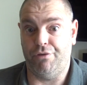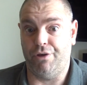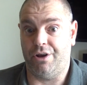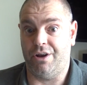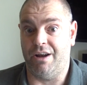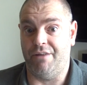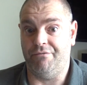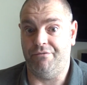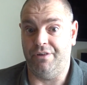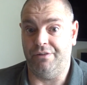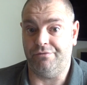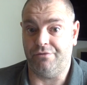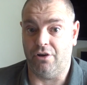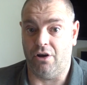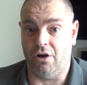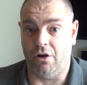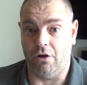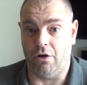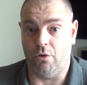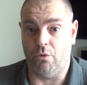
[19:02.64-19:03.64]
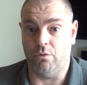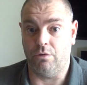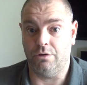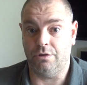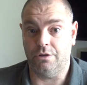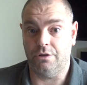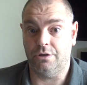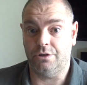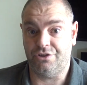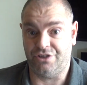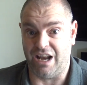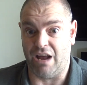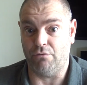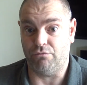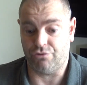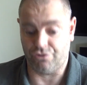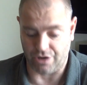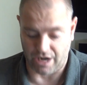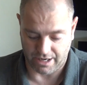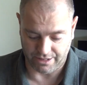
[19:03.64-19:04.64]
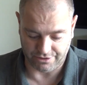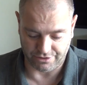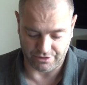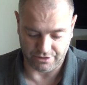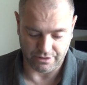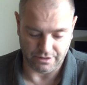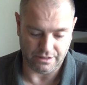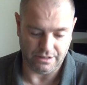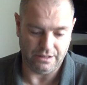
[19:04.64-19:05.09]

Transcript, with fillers: the Grand Theft Auto soundtracks.